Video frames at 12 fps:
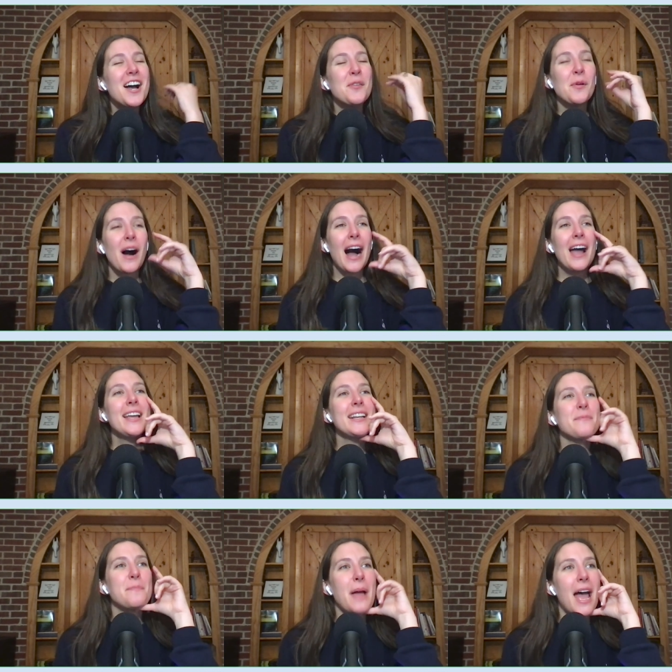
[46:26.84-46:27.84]
well, I had a
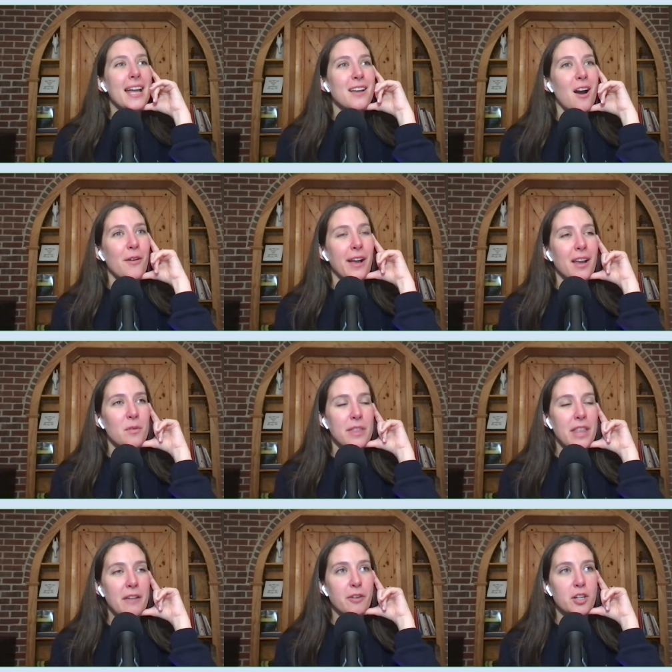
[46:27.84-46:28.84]
bet going when
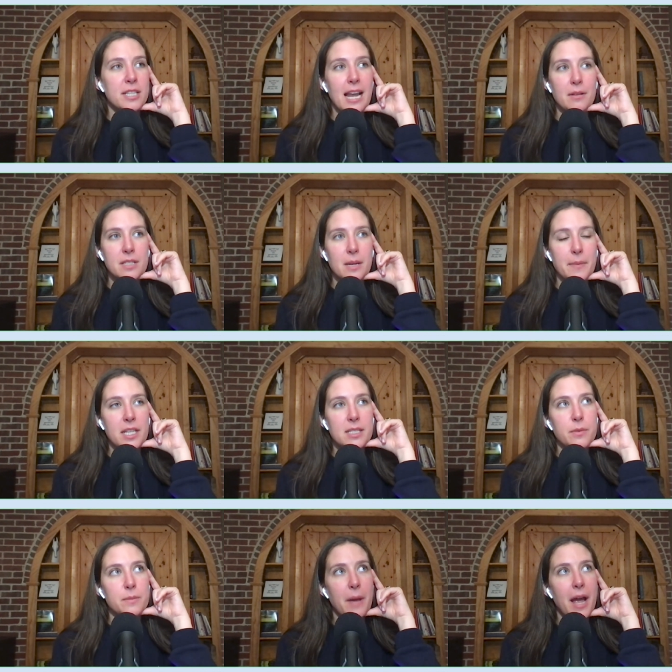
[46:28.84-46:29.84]
they first announced it because it
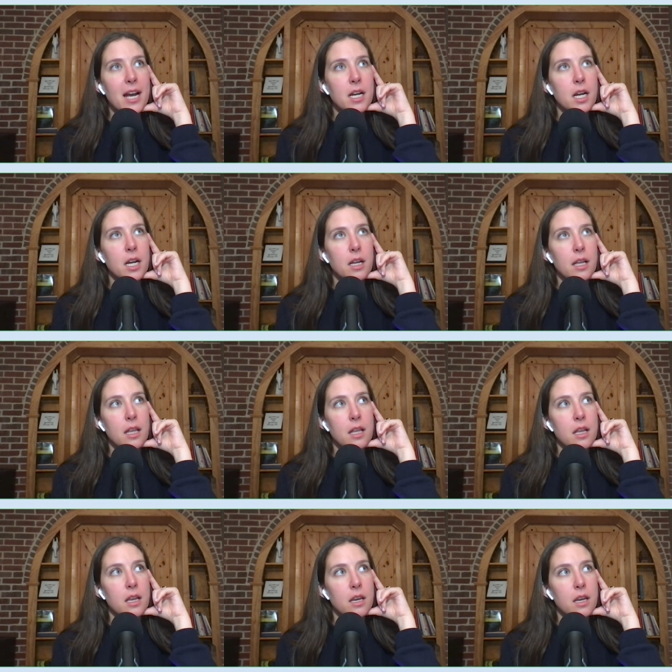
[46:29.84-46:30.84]
was back
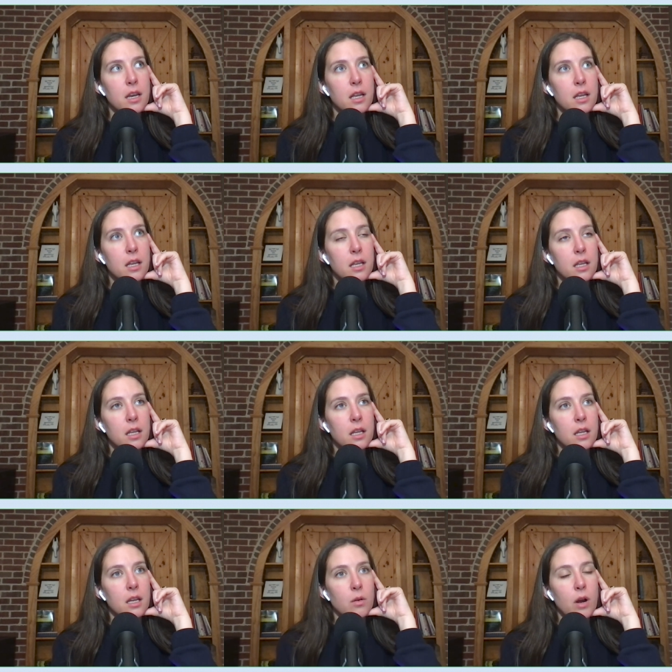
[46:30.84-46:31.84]
in
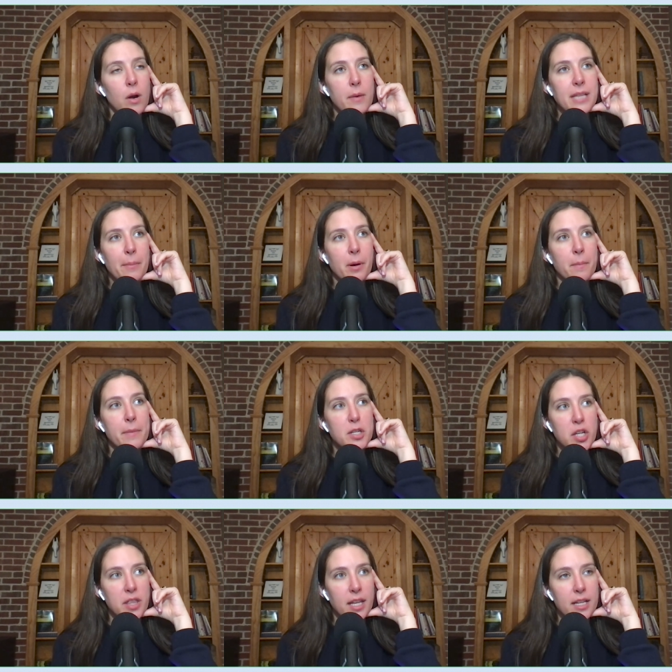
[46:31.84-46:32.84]
I was at
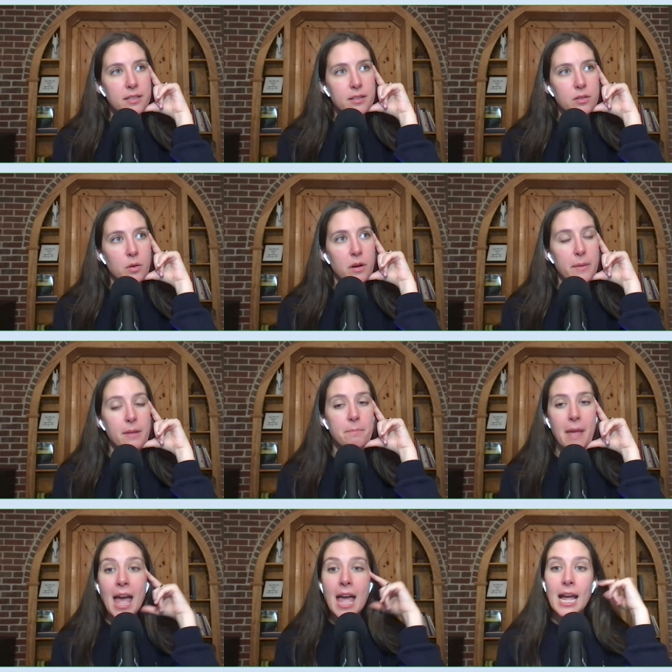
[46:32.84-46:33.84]
permissionless. So it would have been in
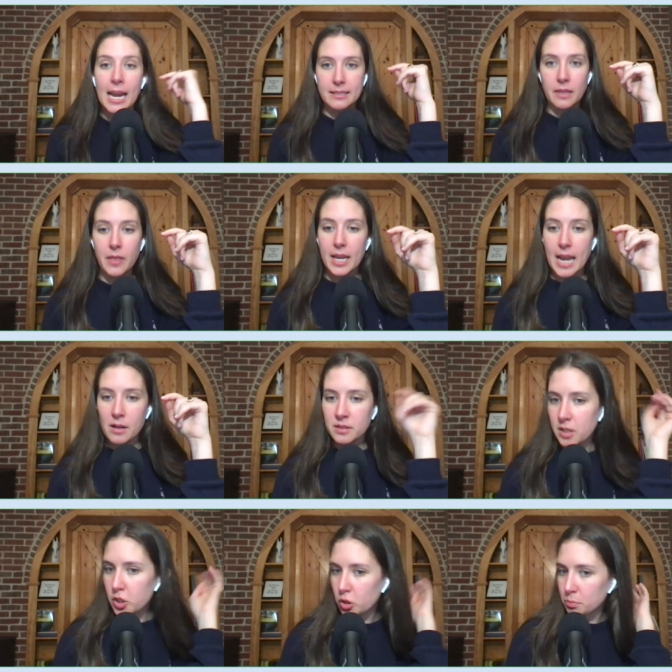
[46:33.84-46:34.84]
May, I guess, that they
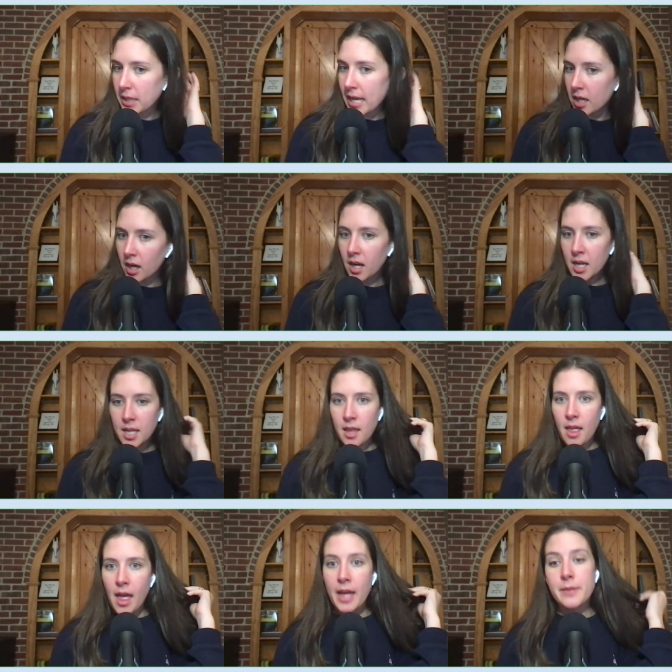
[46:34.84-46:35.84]
announced the duplicator.
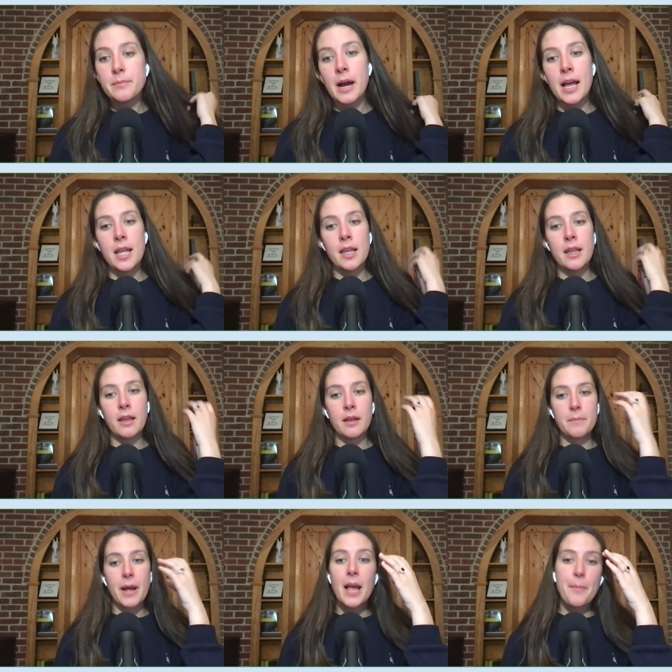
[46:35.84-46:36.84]
And my
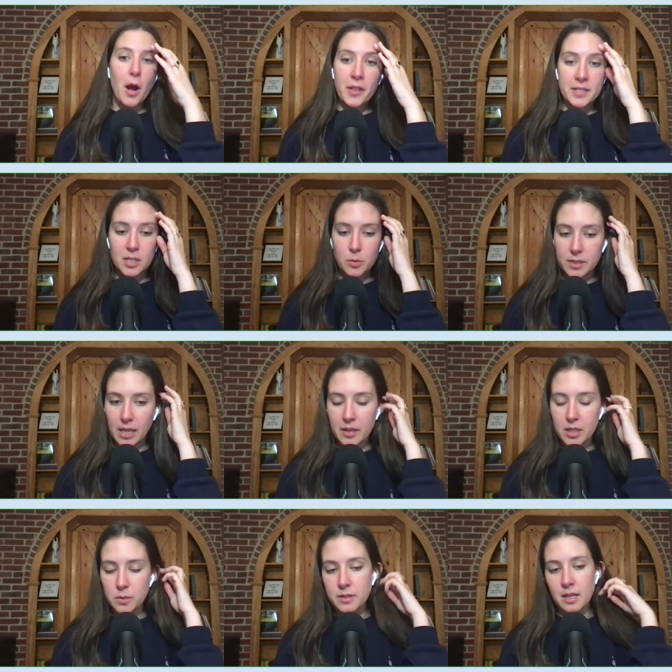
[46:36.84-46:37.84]
my hypothesis was that
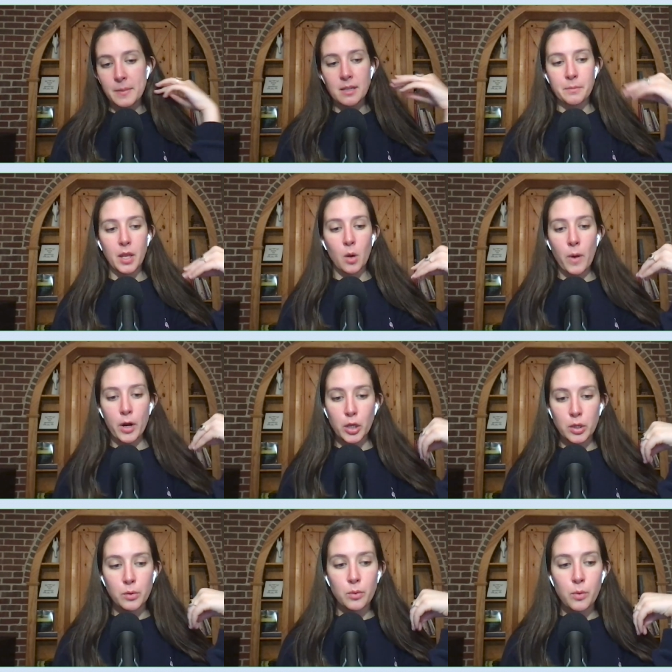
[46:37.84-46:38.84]
this was going to be something where
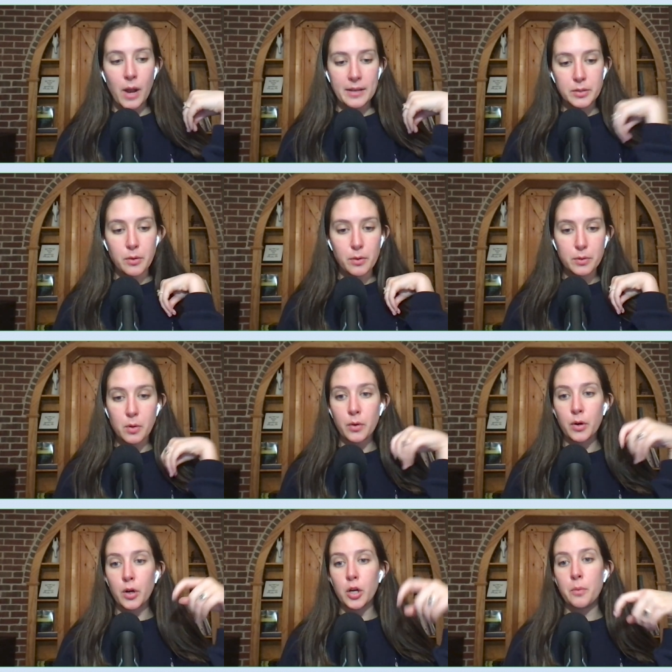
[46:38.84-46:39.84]
you, as a doodles
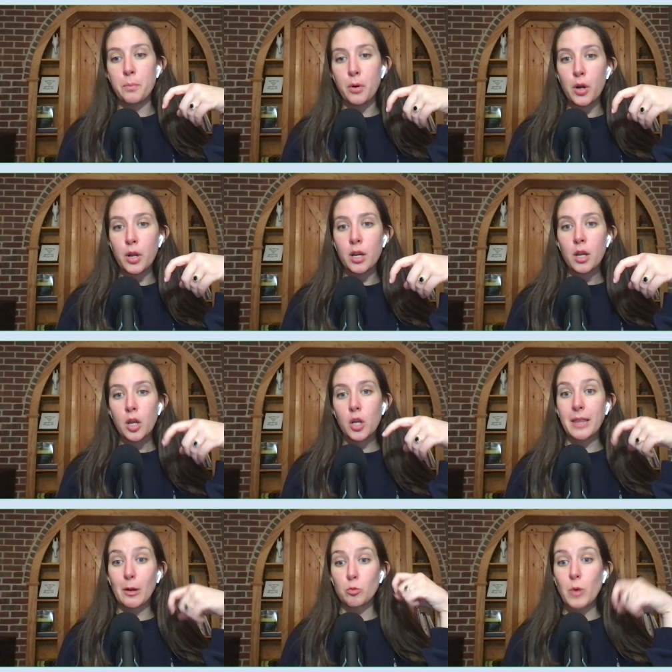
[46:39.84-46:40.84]
holder, could put could
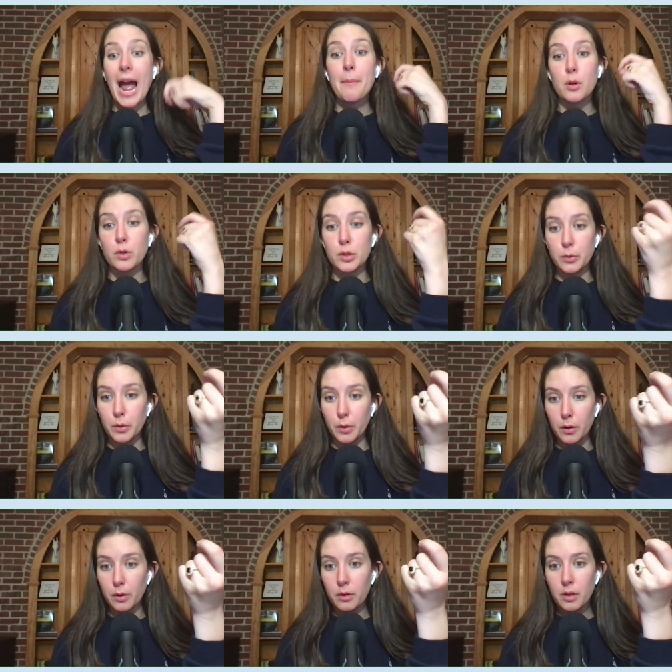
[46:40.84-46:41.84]
like wrap your
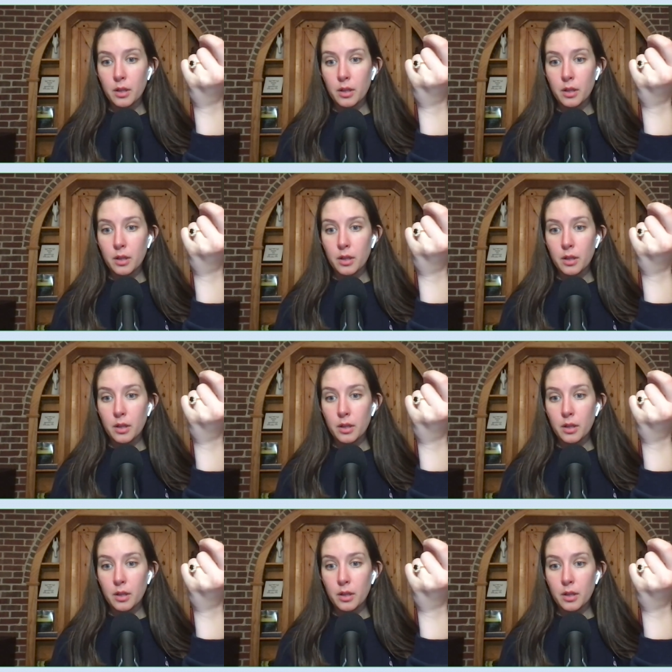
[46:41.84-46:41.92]
doodle,